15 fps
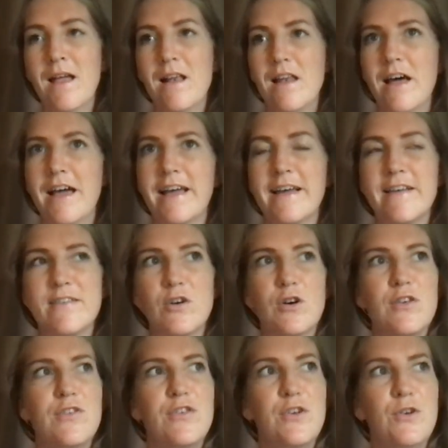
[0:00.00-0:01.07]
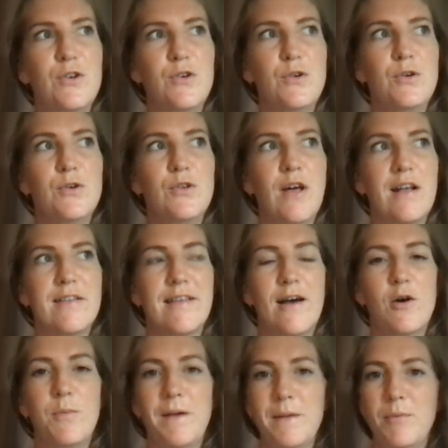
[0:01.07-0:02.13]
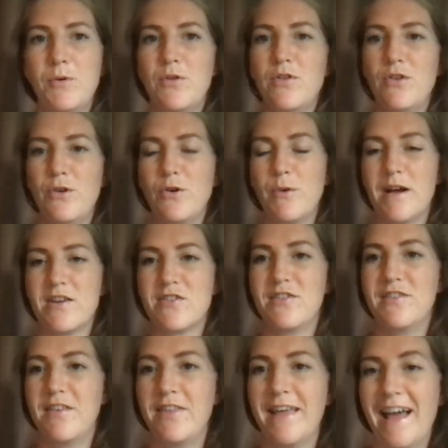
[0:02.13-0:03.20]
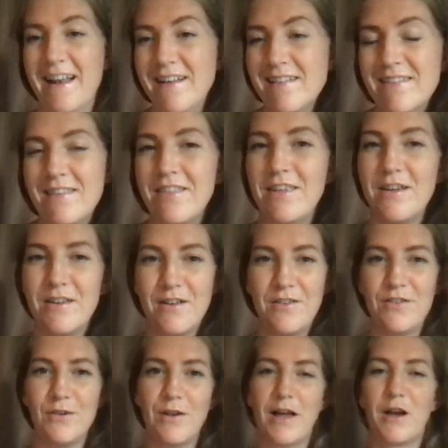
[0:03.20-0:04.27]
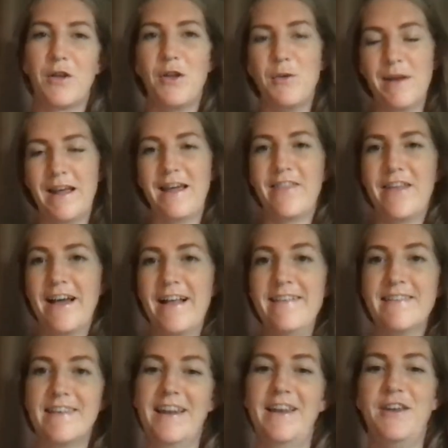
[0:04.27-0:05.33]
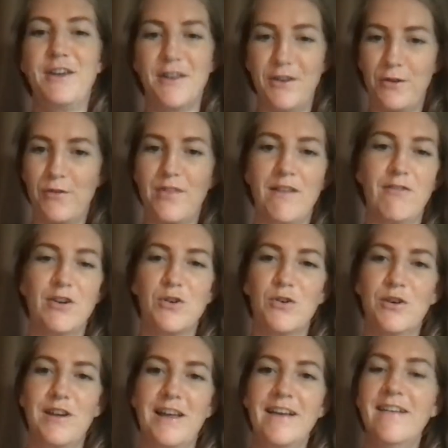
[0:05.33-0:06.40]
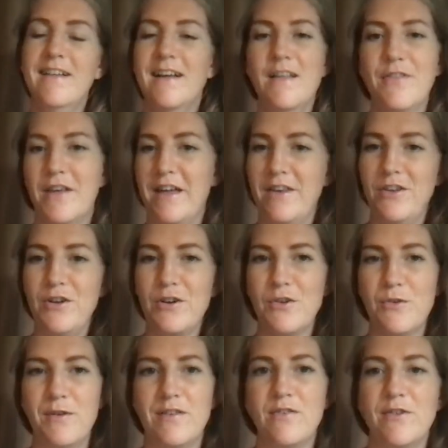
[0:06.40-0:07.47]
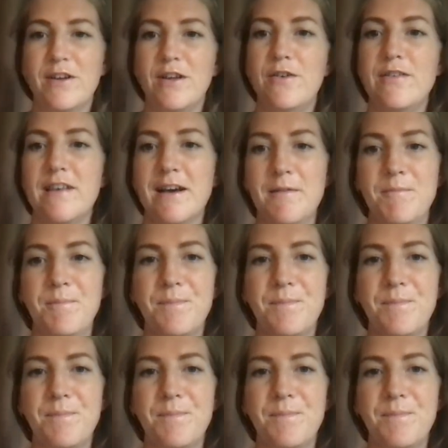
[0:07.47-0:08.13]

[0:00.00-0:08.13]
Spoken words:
Like as long as you tell people to do questions at the end so that you can do like Q&A at the end and then you can use that recording, then you can always reuse it.